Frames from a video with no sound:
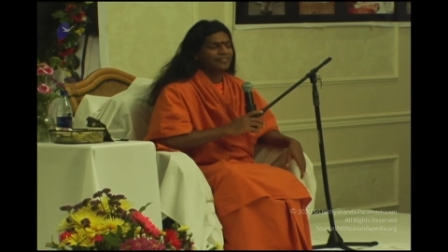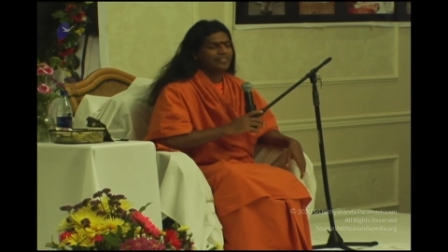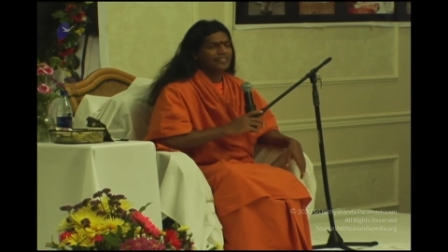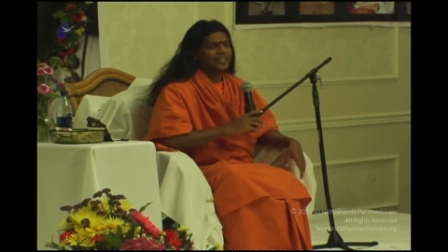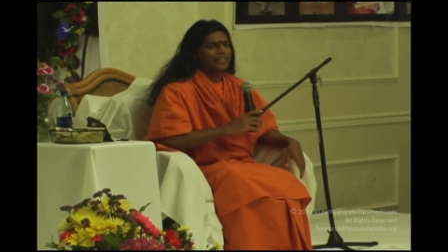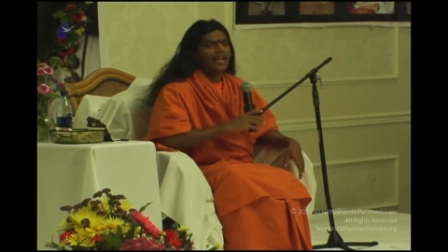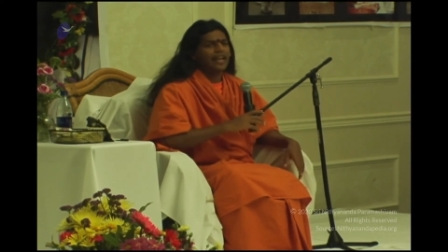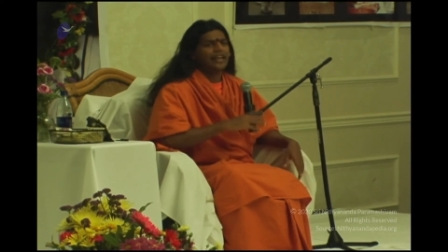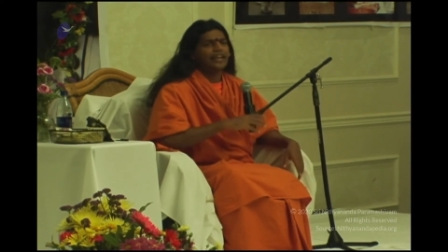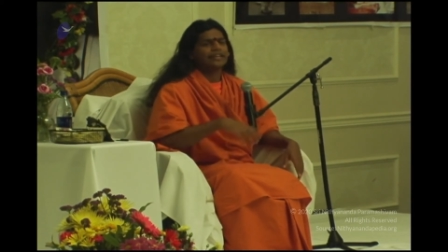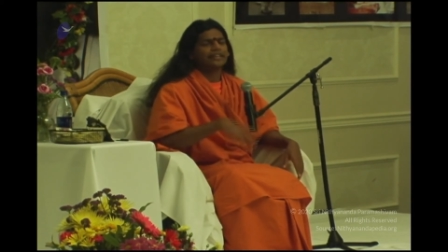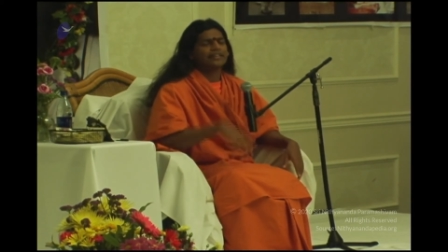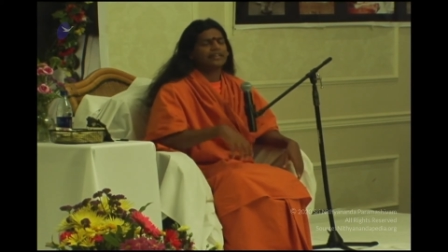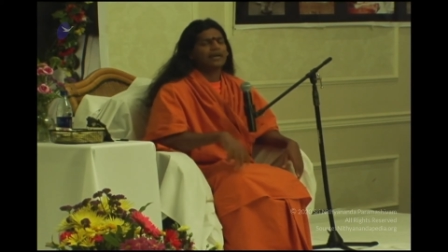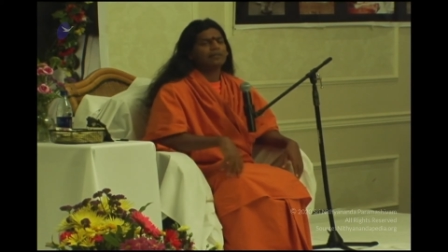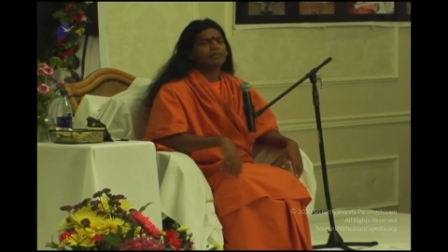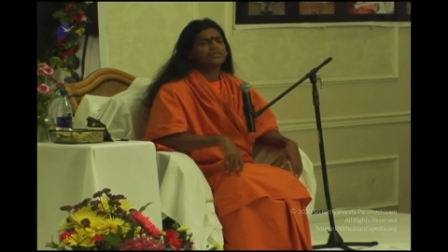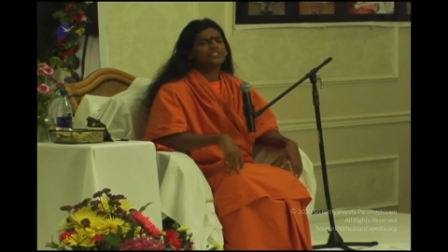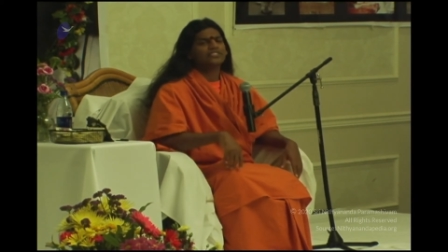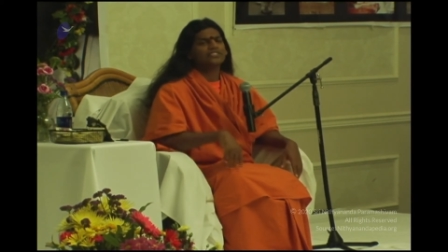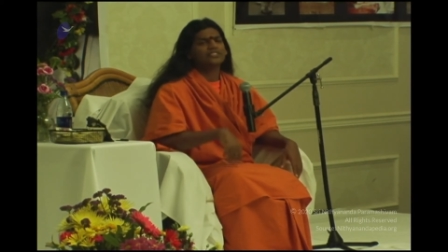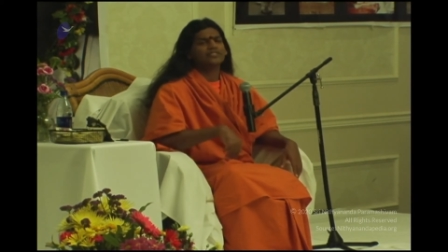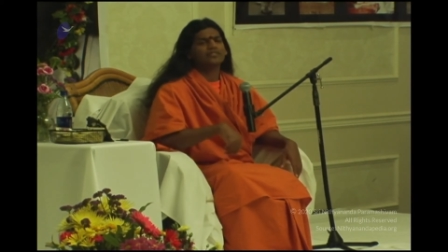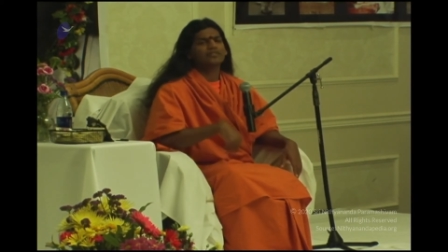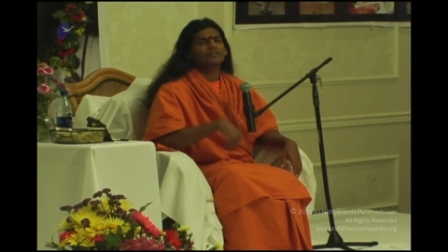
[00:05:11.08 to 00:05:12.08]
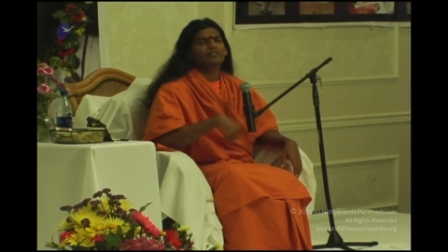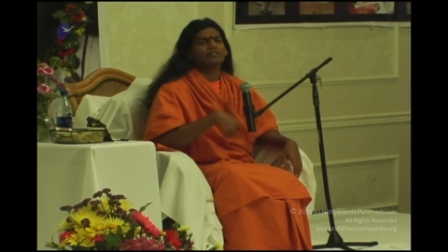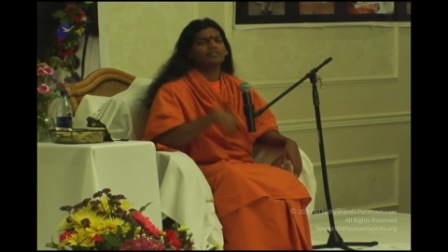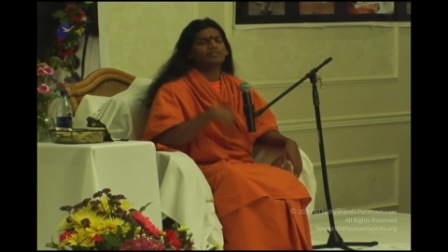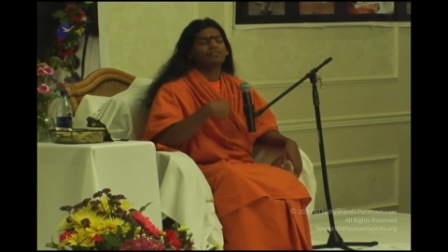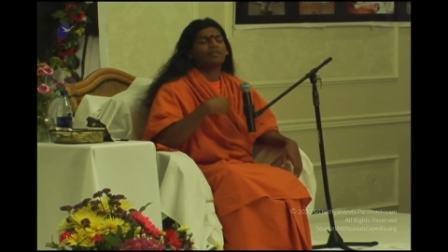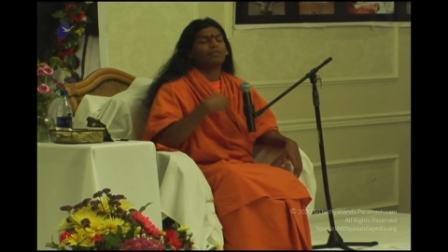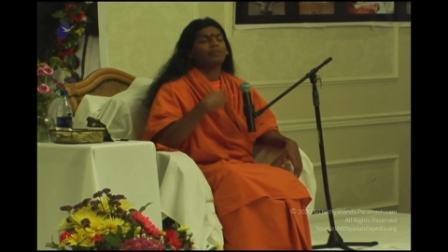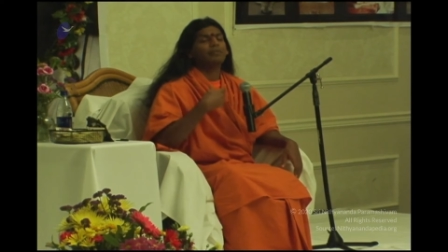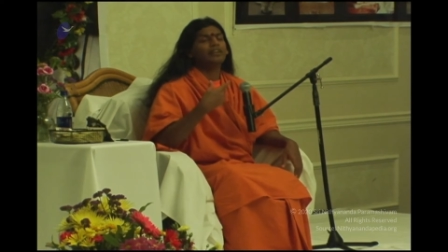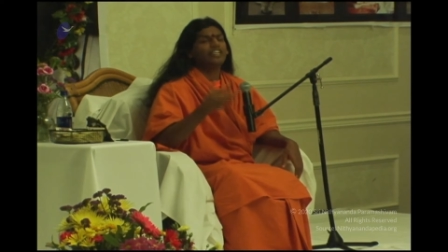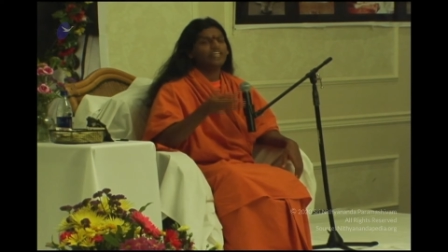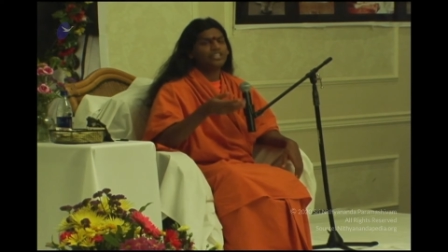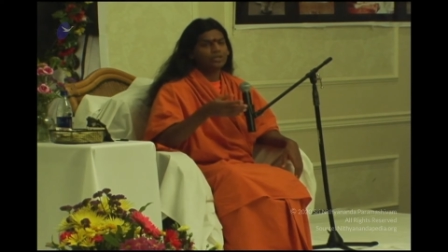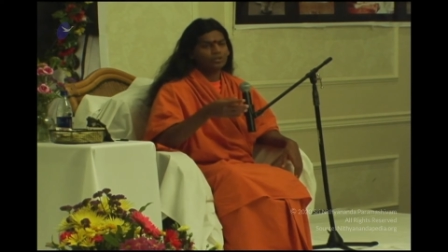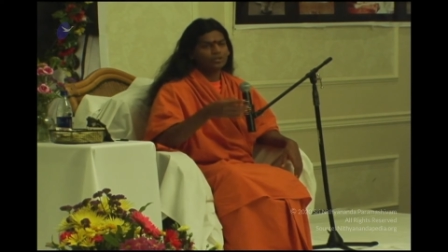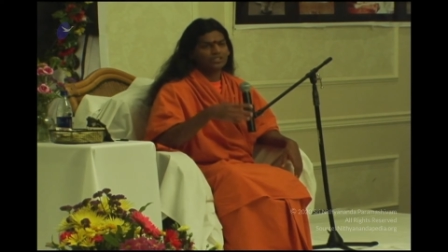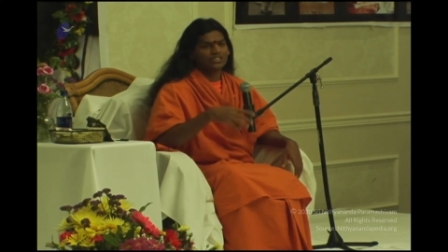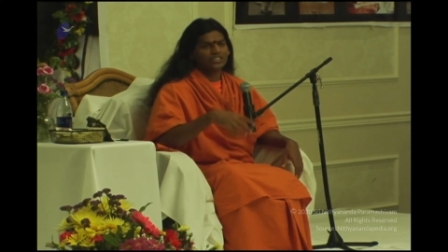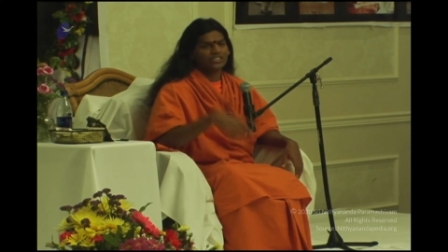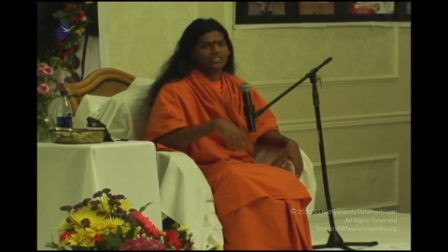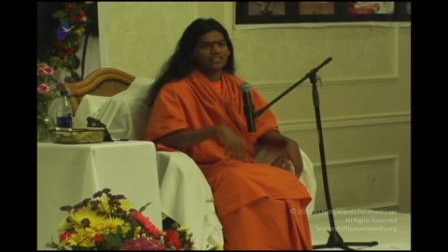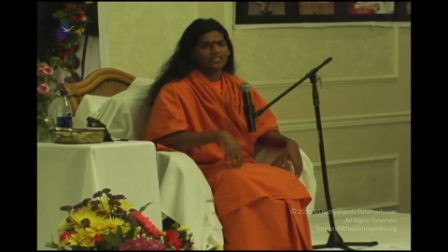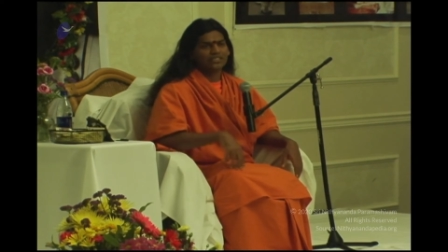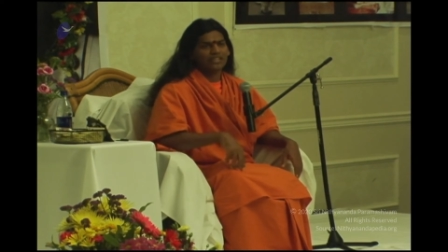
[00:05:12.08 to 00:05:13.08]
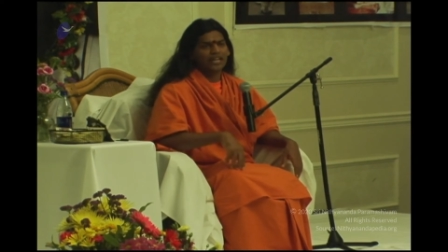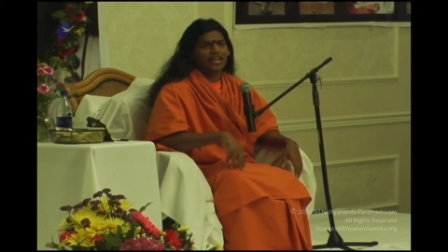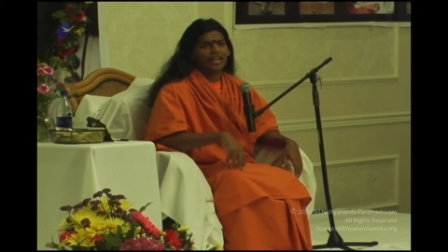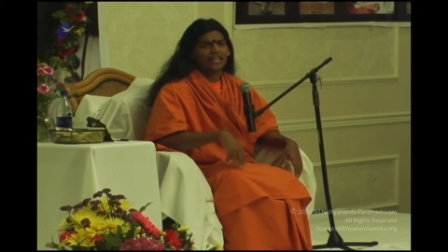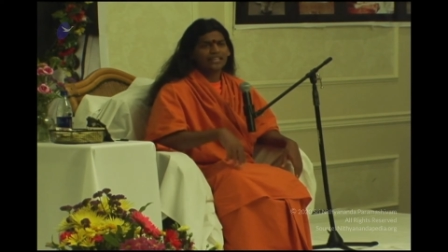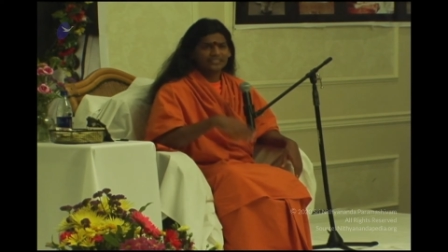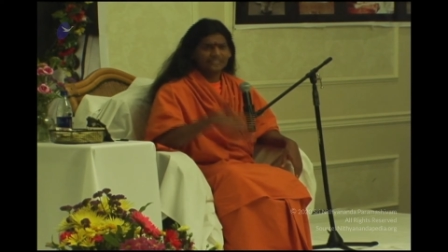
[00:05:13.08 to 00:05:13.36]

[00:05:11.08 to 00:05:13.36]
And it comes from intuition. I